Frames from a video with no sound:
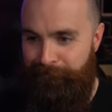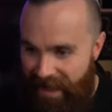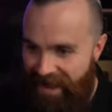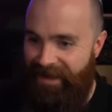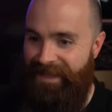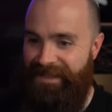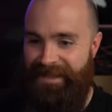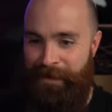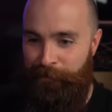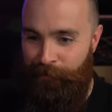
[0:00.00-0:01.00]
Man,
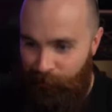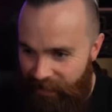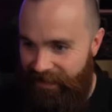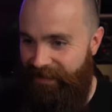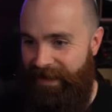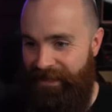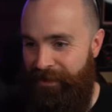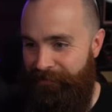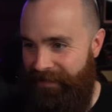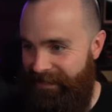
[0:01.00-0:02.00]
isn't that pretty? I
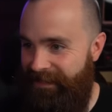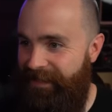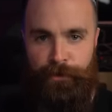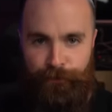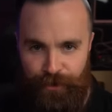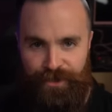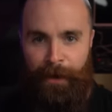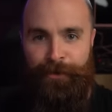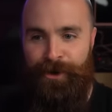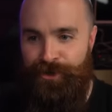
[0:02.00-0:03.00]
love this. The first
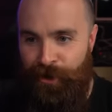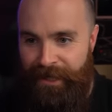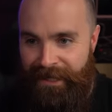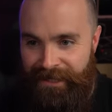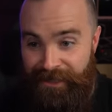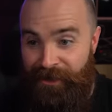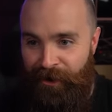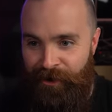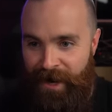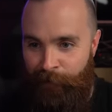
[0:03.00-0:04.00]
stop on our journey into
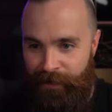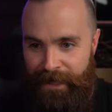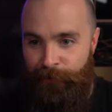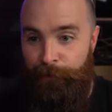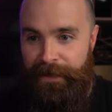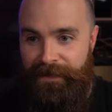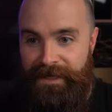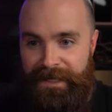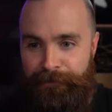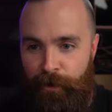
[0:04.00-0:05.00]
Docker networking will be the
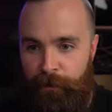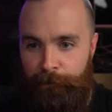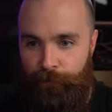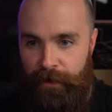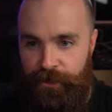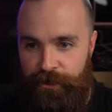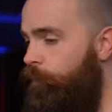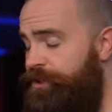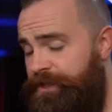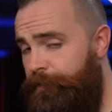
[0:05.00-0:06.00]
default bridge,
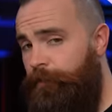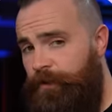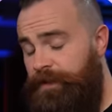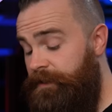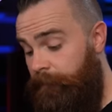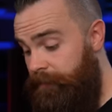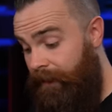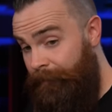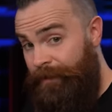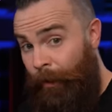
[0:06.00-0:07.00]
which is the first and
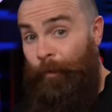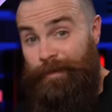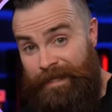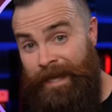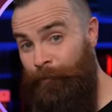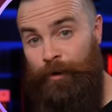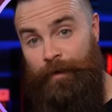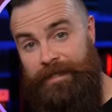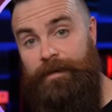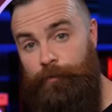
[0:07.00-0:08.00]
sometimes only network
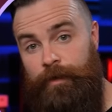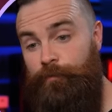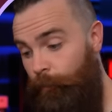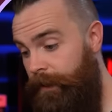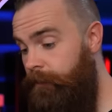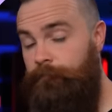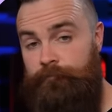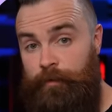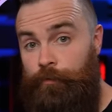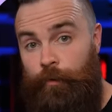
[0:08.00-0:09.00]
we deal with when we
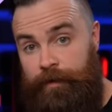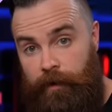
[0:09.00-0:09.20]
deploy